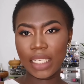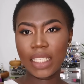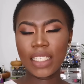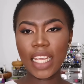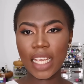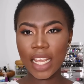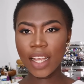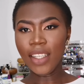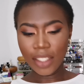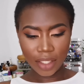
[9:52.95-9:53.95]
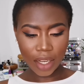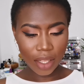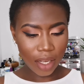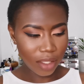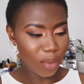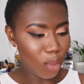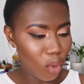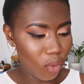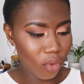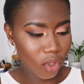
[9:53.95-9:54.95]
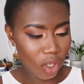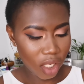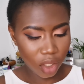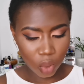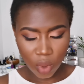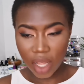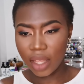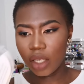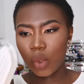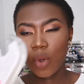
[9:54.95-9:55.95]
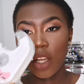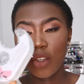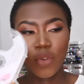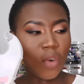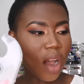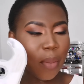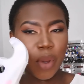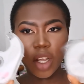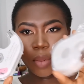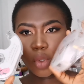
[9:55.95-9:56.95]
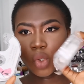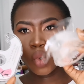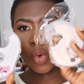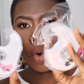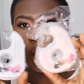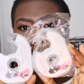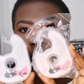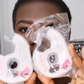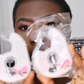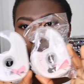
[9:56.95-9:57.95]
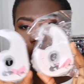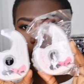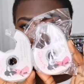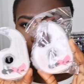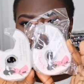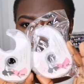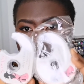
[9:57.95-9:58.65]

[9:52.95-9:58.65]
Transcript: It stick, so it doesn't move. So this is what this one is for. I pick up two of it.